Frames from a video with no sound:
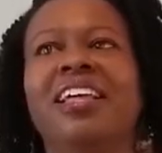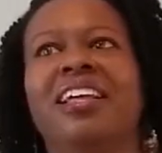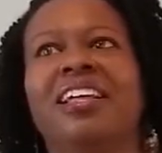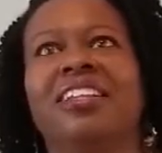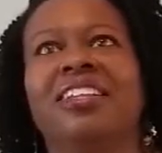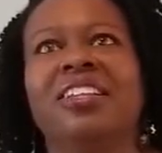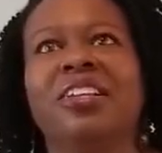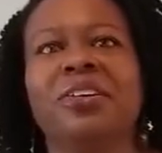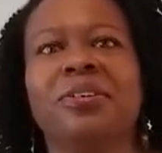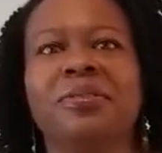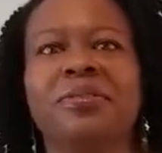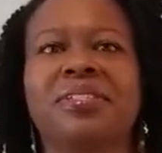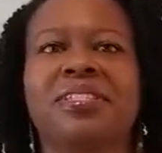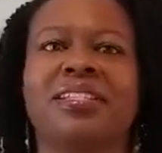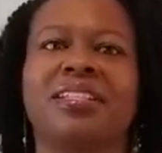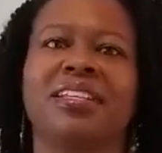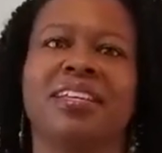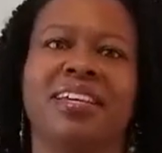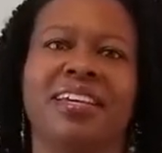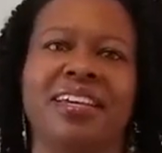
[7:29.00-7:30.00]

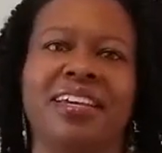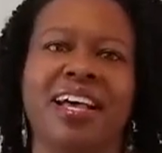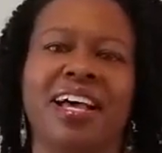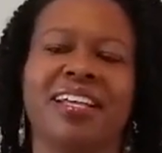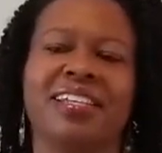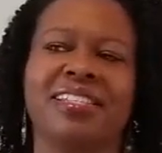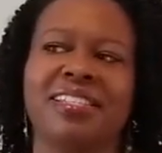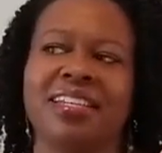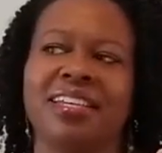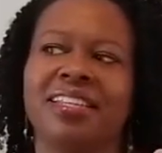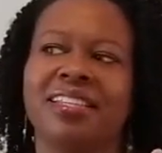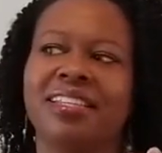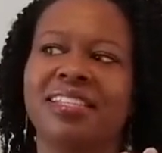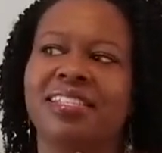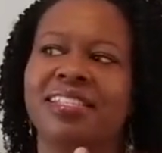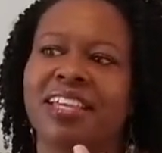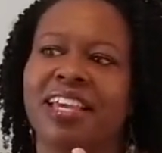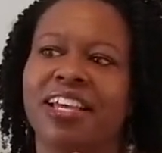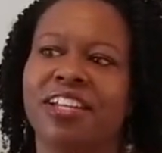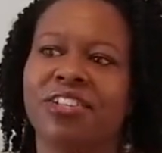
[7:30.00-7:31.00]
Loosely, I see the
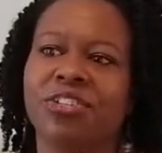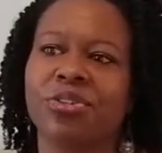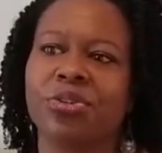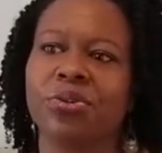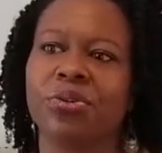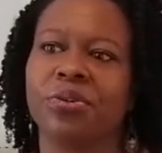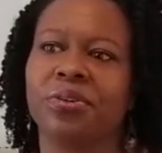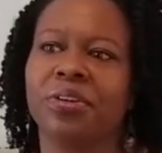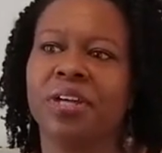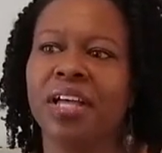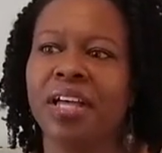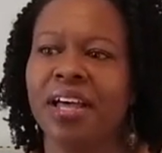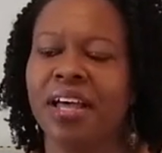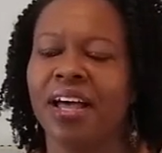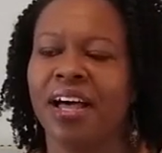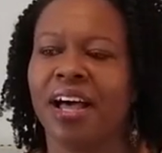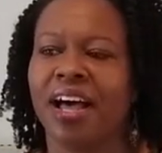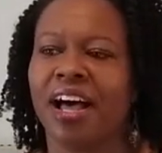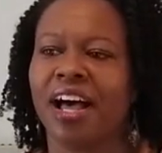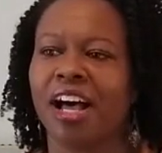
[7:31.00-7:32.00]
schedule
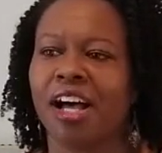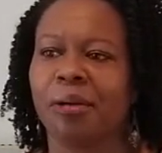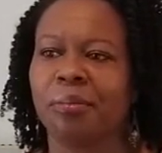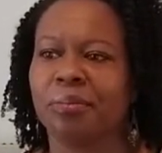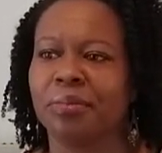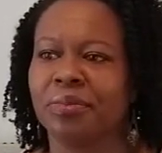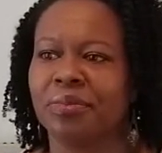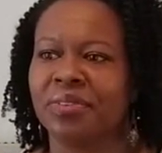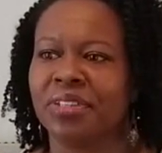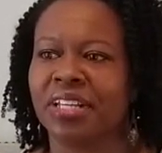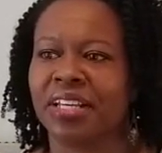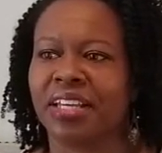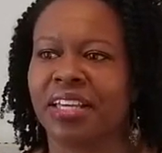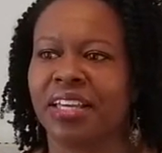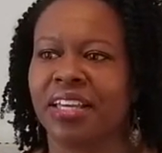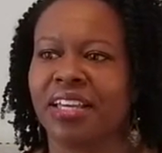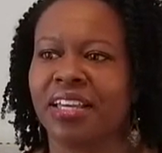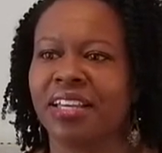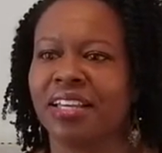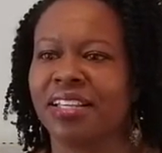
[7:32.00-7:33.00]

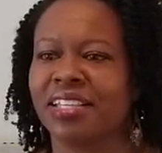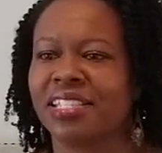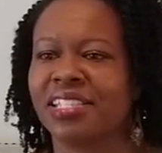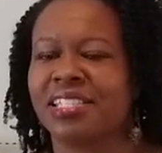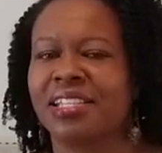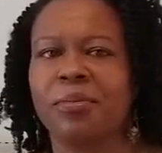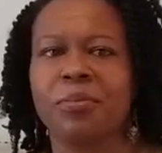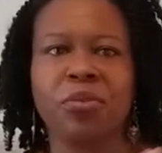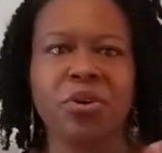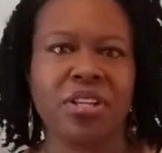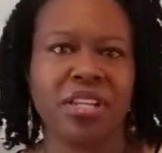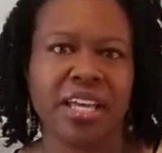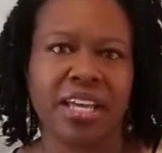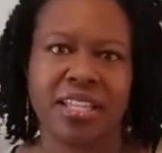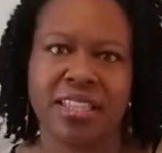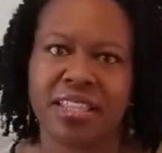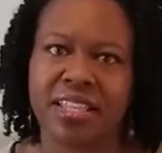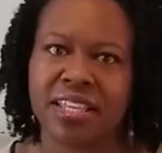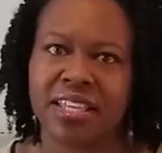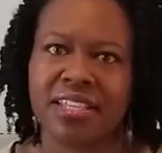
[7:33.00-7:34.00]
looking somewhat
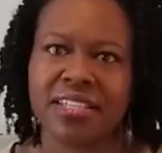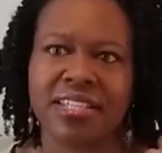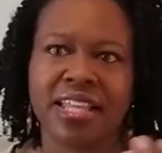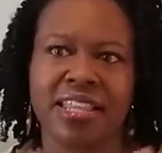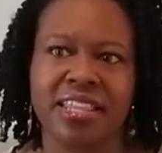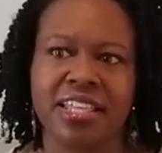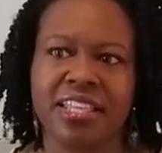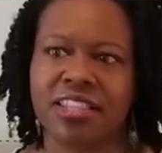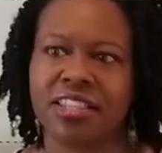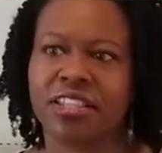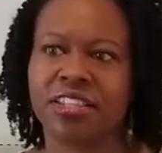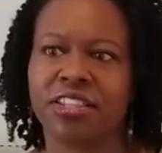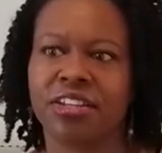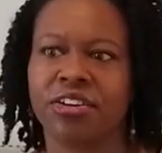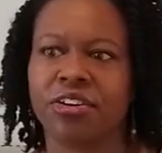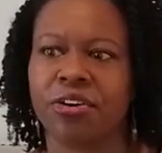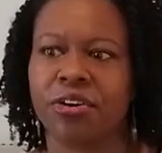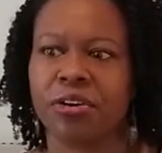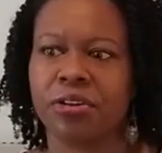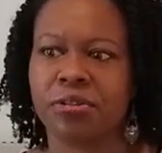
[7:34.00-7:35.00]
like this. I think that the
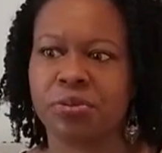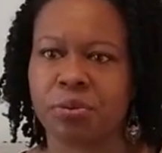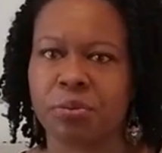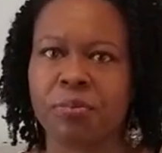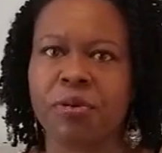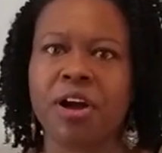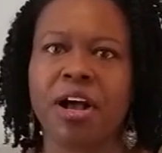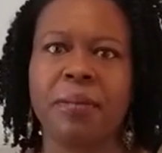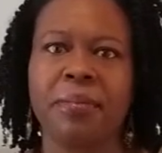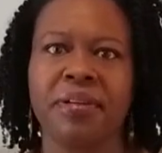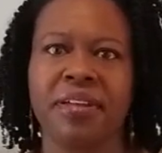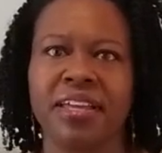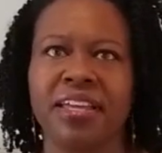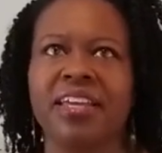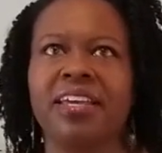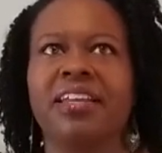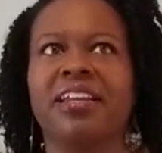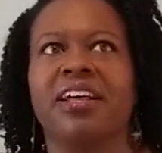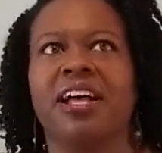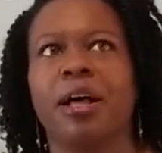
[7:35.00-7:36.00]
girls will probably
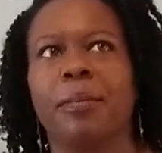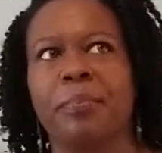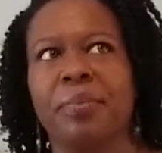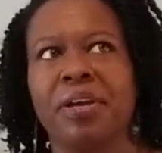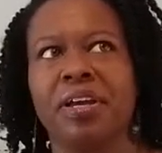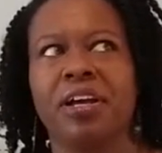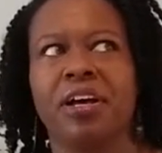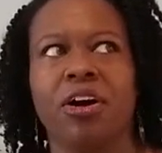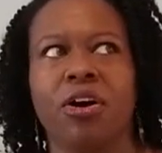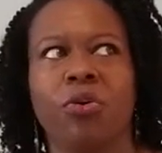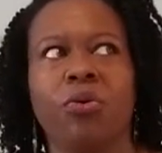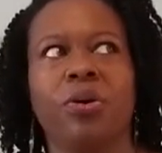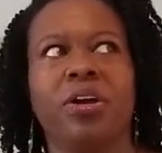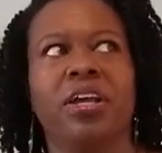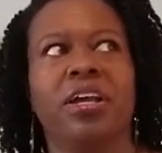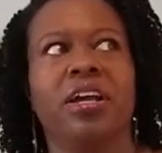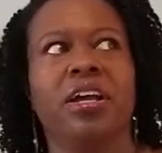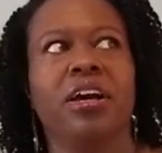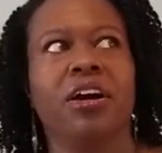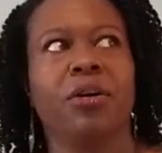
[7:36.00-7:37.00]
get up and
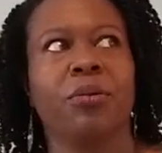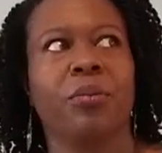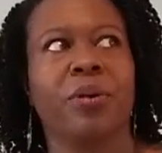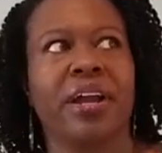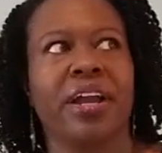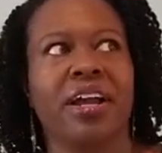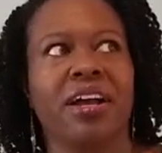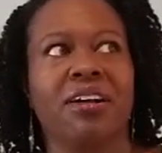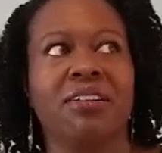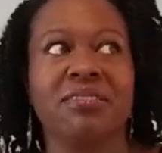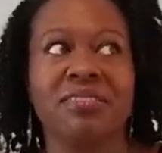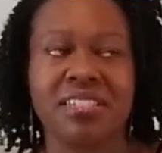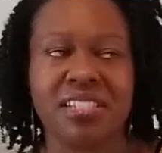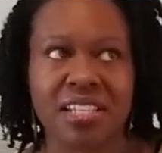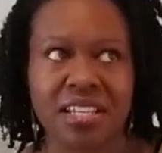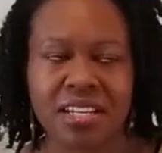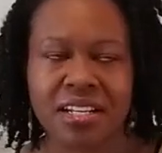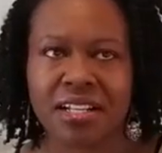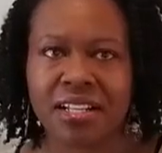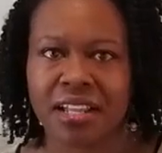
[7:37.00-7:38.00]
going around
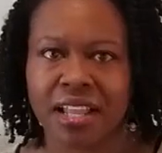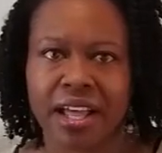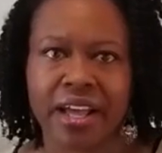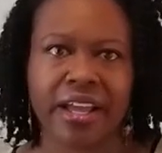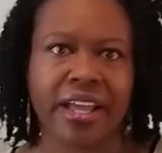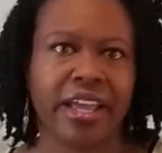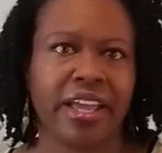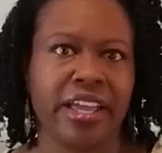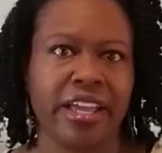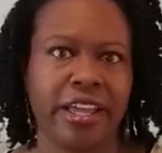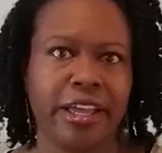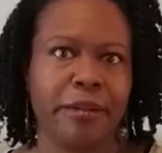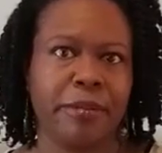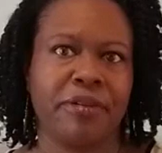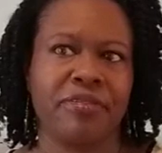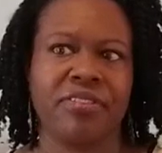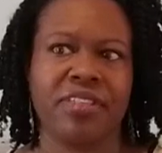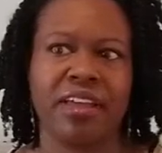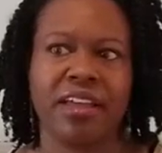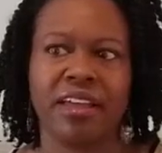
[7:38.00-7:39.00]
10 o'clock a.m.
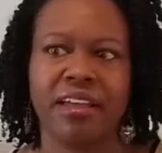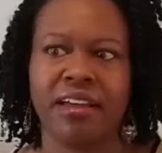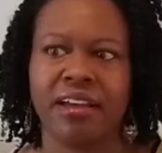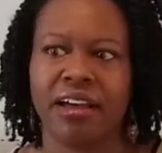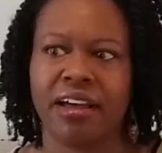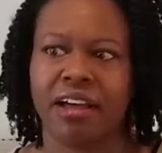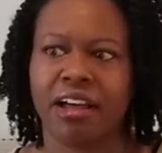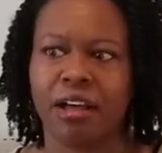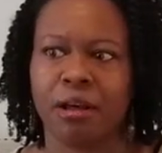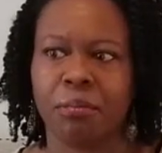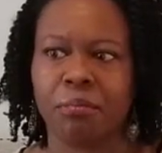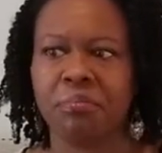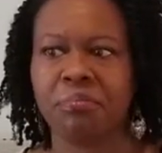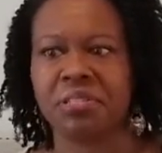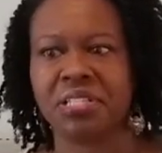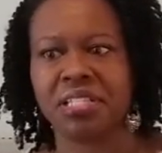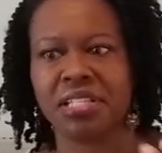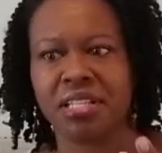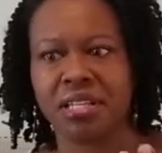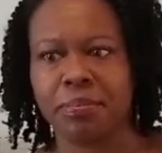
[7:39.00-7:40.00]
if they
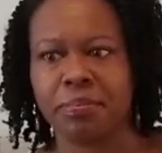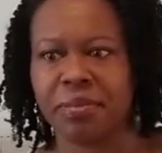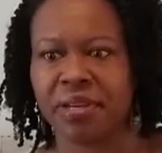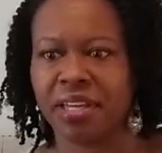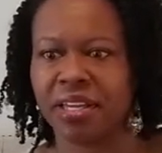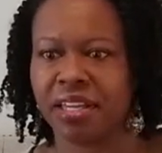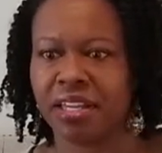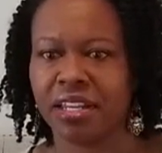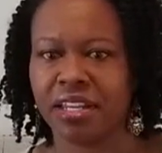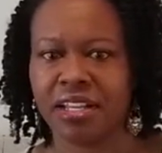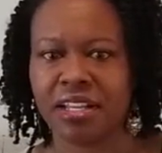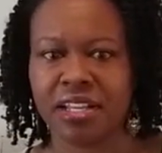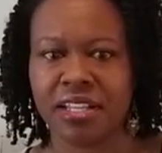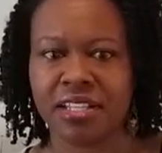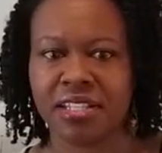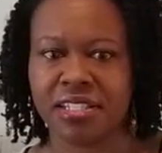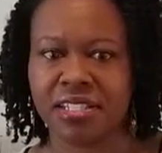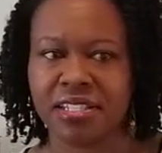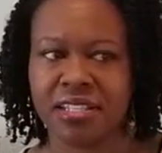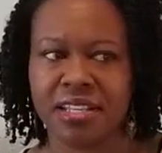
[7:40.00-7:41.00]
sleep in, because